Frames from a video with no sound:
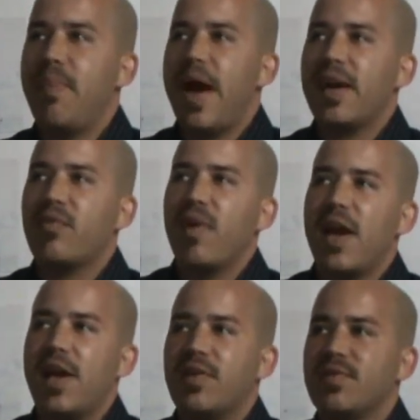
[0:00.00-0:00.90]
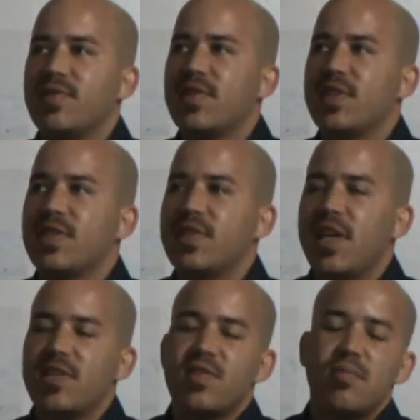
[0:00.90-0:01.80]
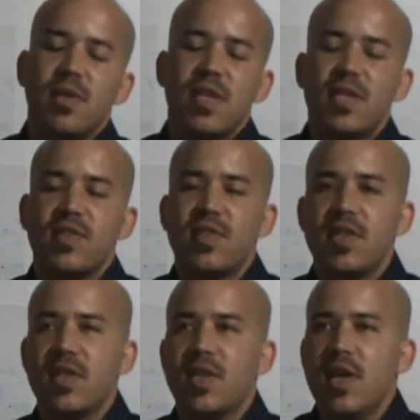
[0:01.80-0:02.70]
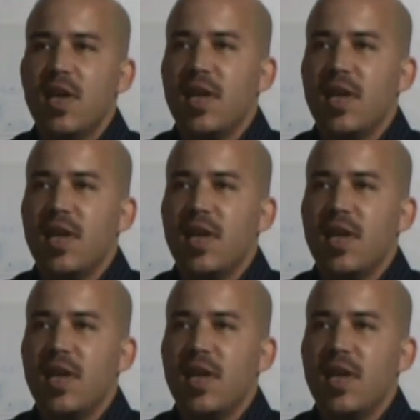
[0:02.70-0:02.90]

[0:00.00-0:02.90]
backgrounds and testaments and